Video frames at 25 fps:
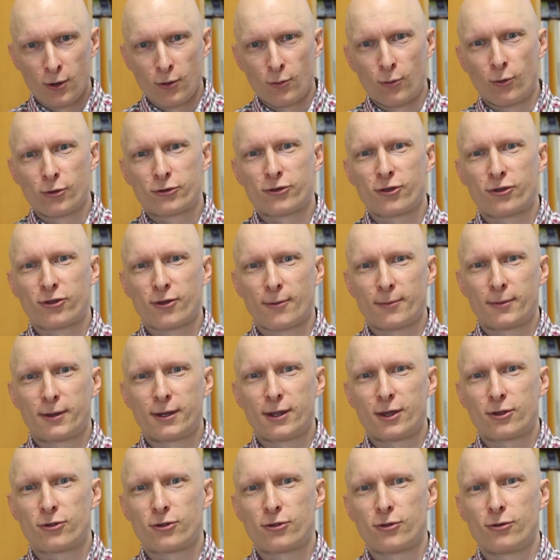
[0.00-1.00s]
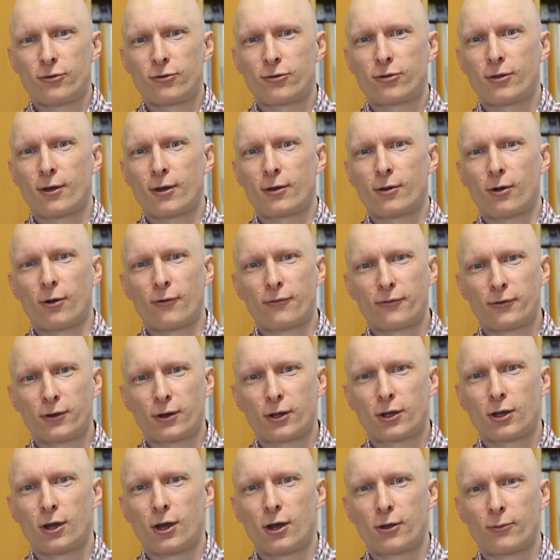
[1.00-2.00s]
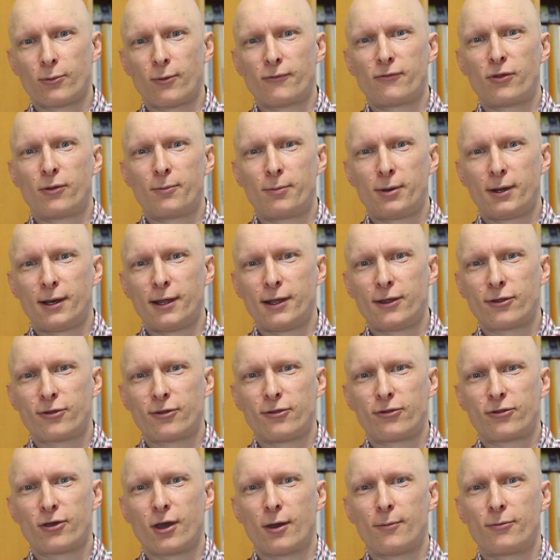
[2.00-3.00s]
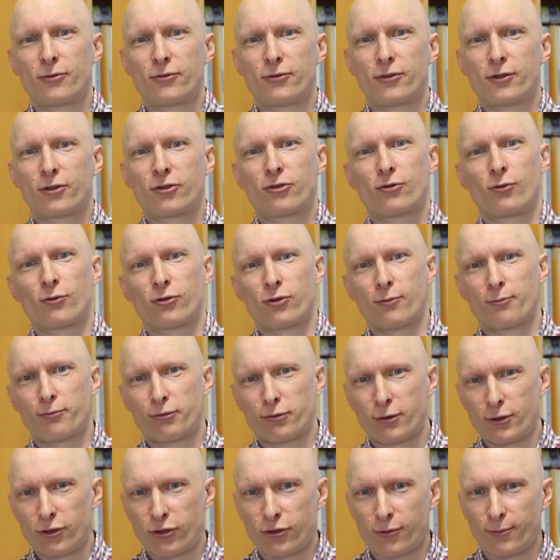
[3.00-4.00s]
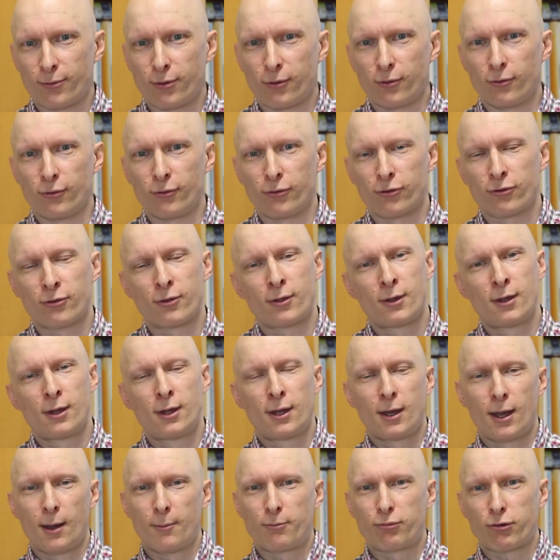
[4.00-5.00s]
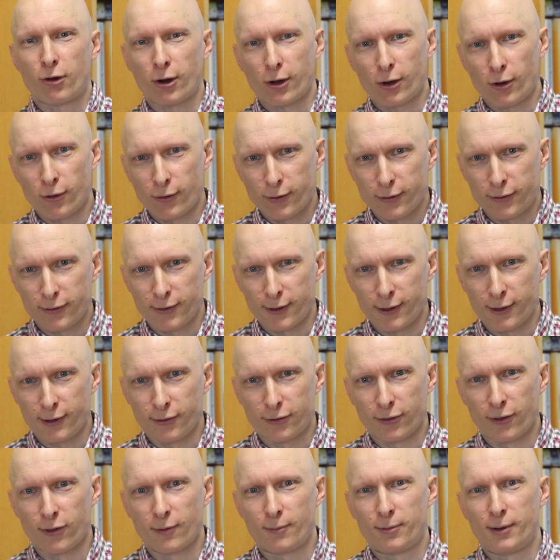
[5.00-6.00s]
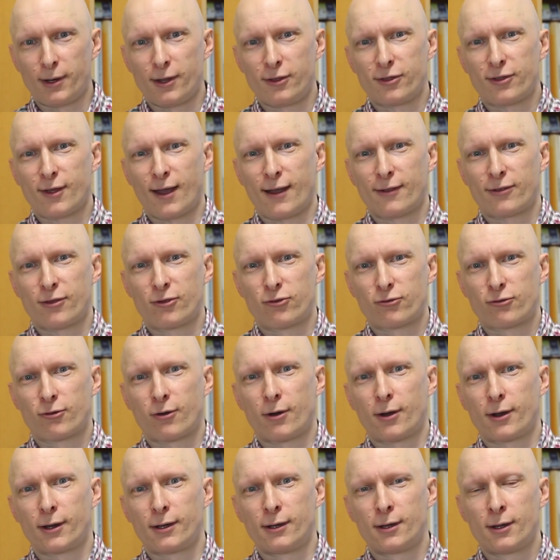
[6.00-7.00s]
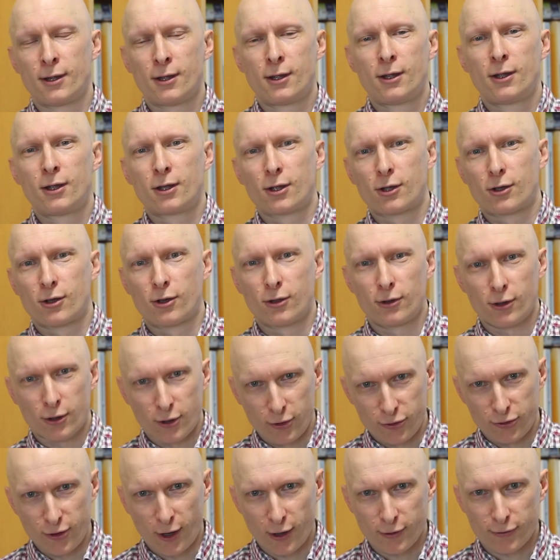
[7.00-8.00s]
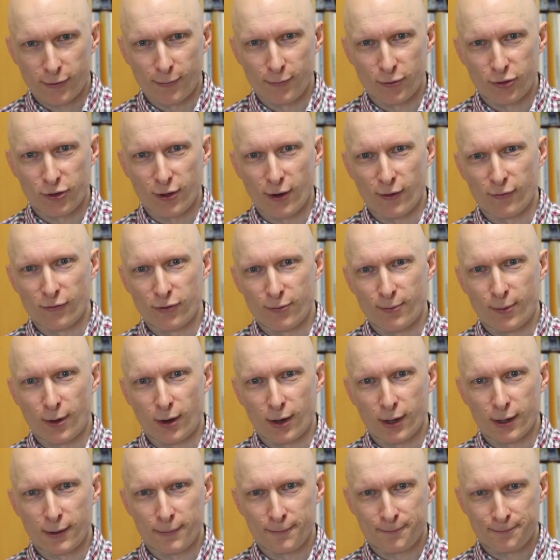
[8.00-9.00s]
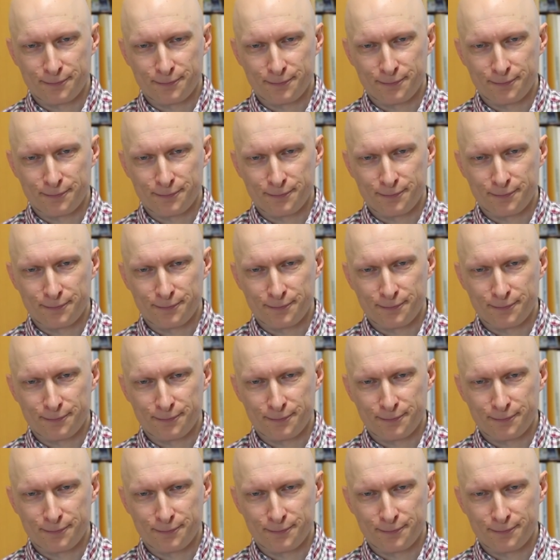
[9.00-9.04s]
What are some of the issues that often occurred with the police in terms of the sorts of principles and priorities that the police had to try and conduct themselves by?